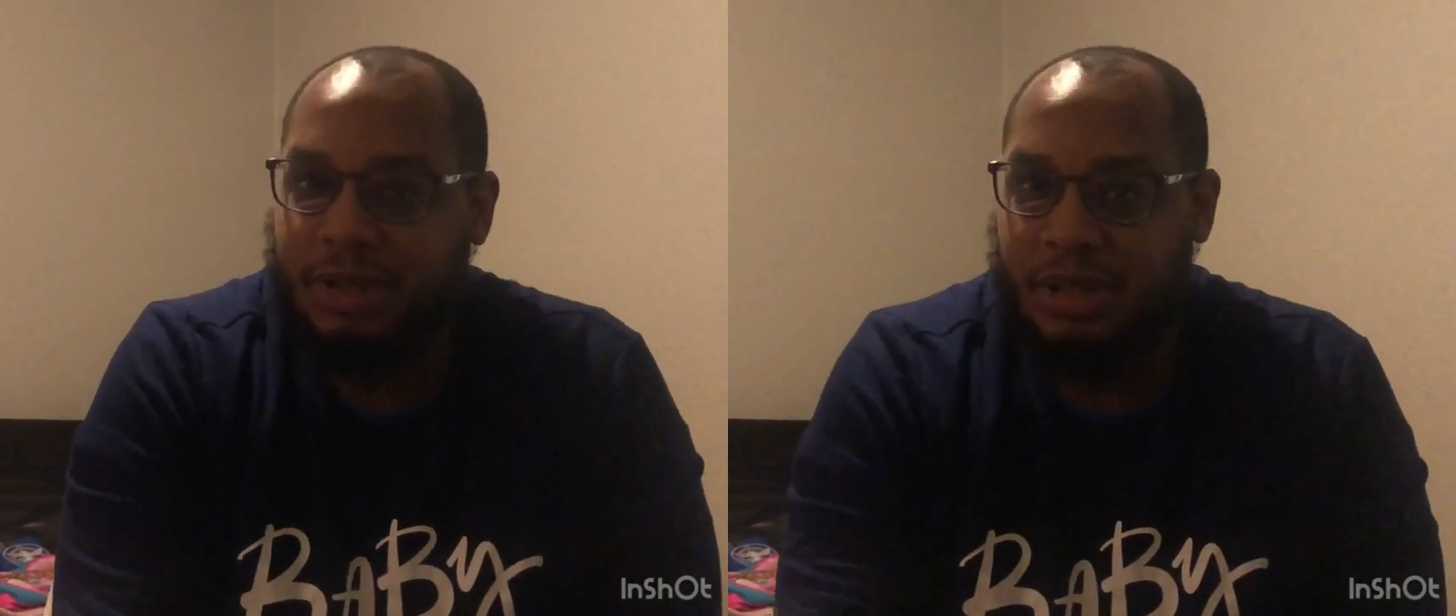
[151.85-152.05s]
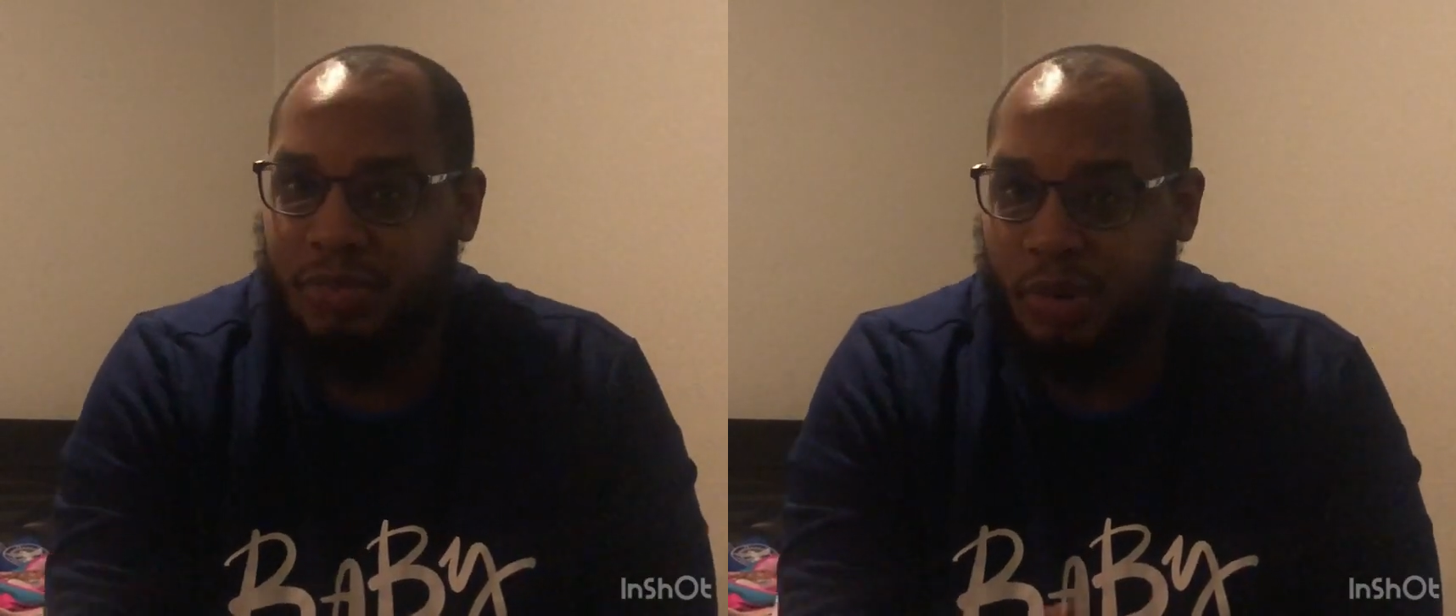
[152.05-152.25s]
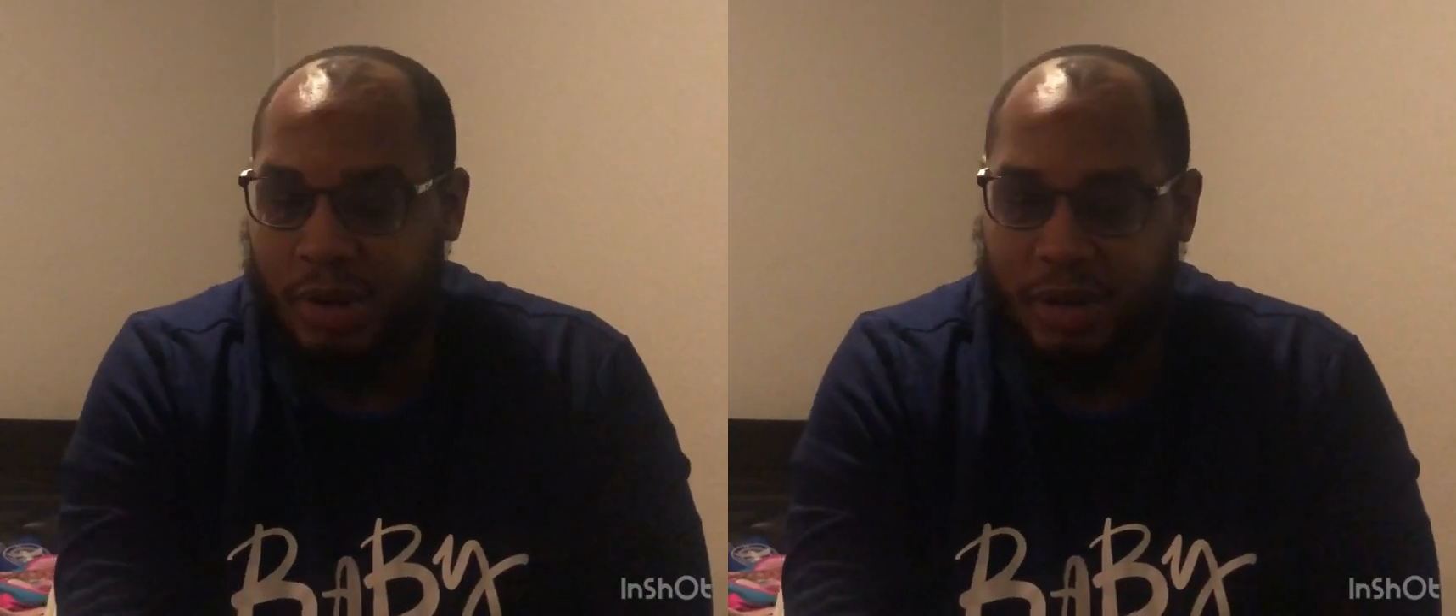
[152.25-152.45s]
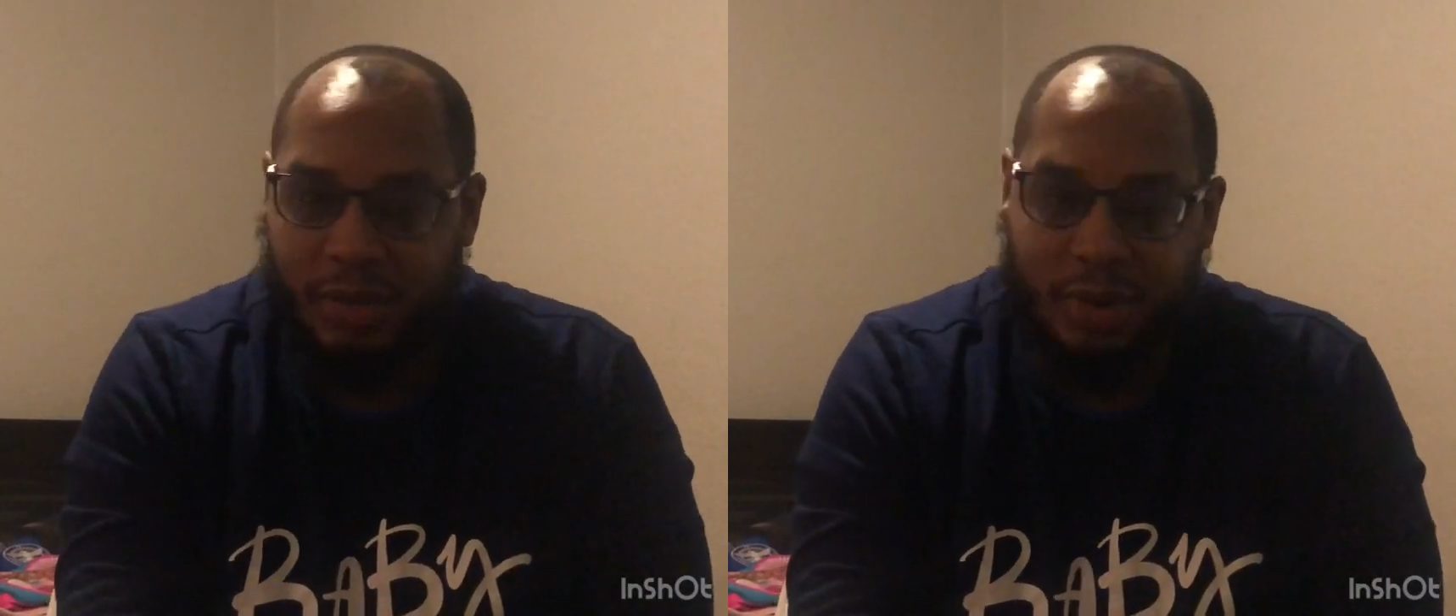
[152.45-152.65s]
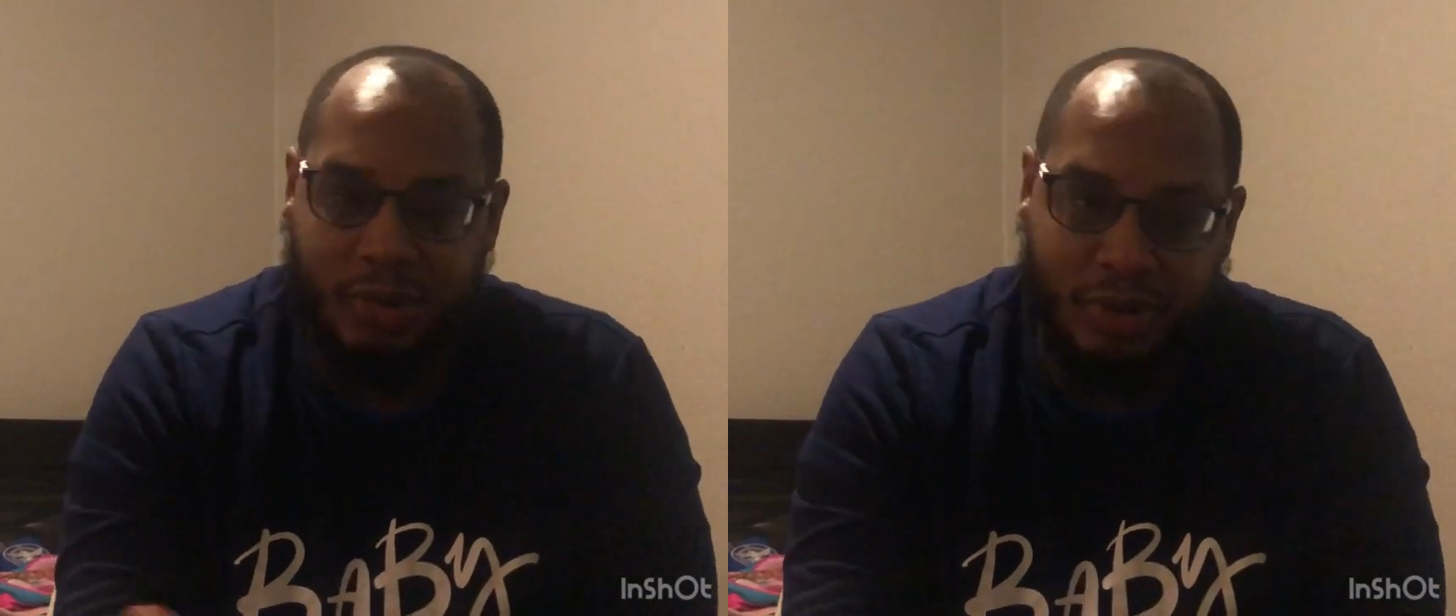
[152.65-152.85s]
The one that
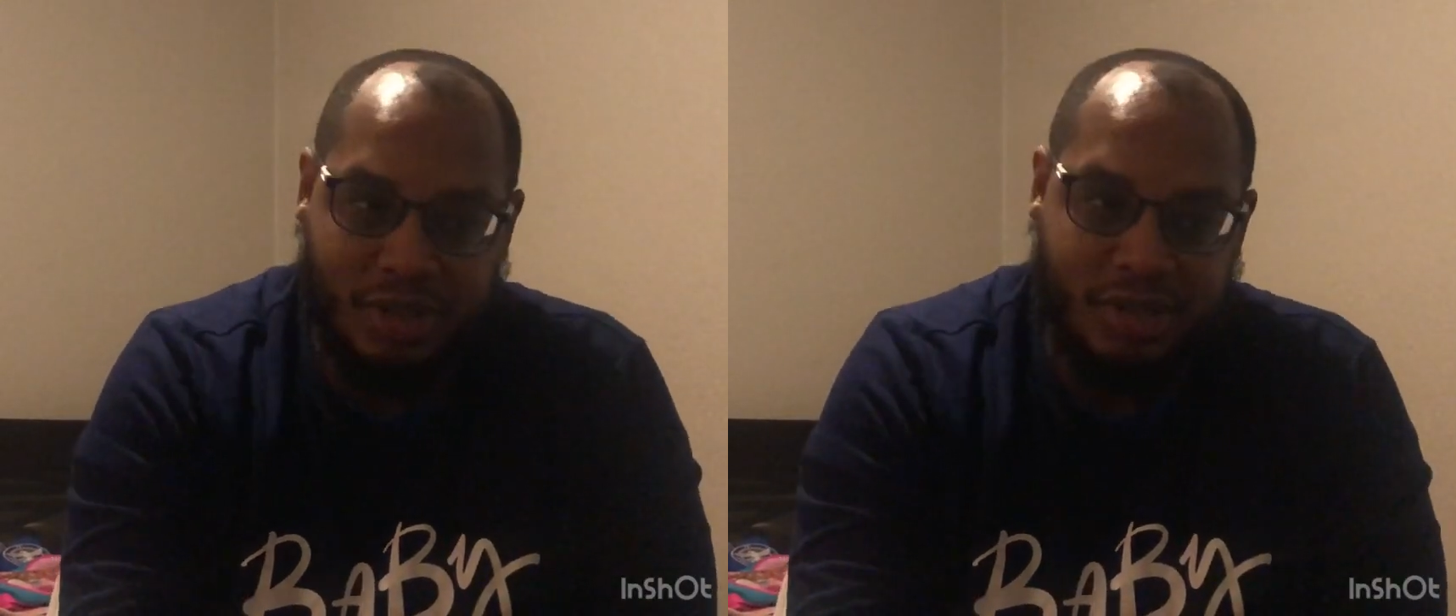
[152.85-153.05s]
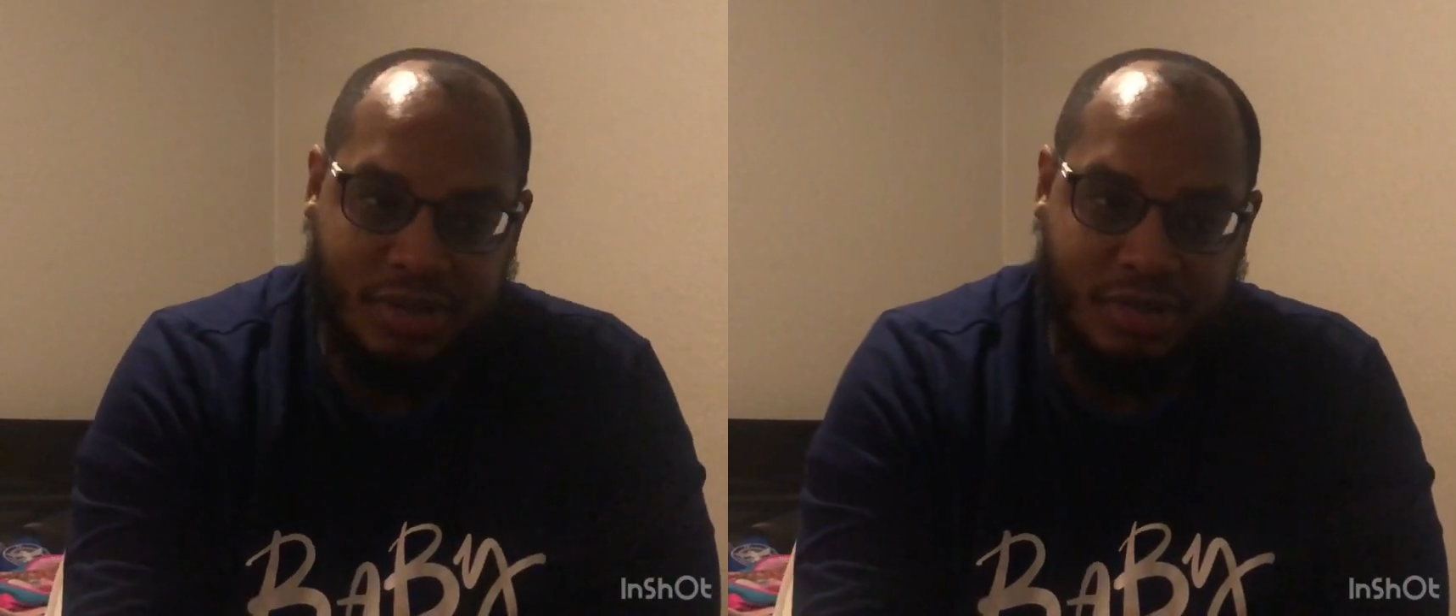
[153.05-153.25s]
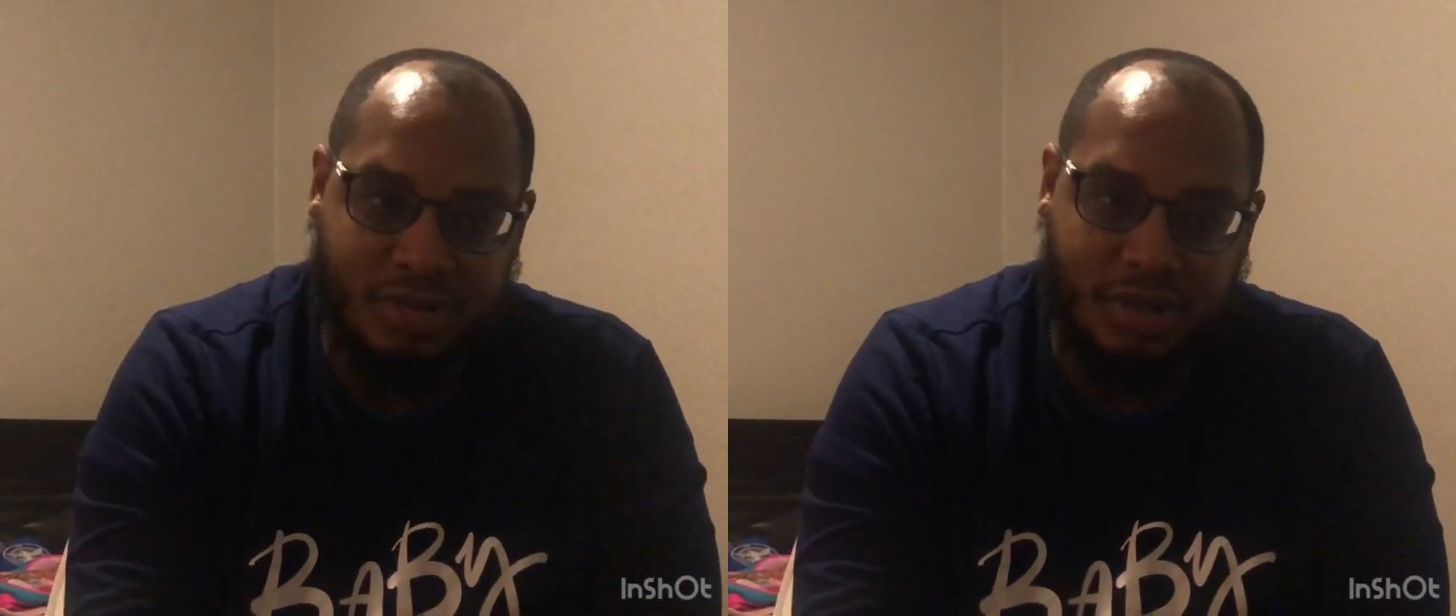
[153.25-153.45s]
we went to,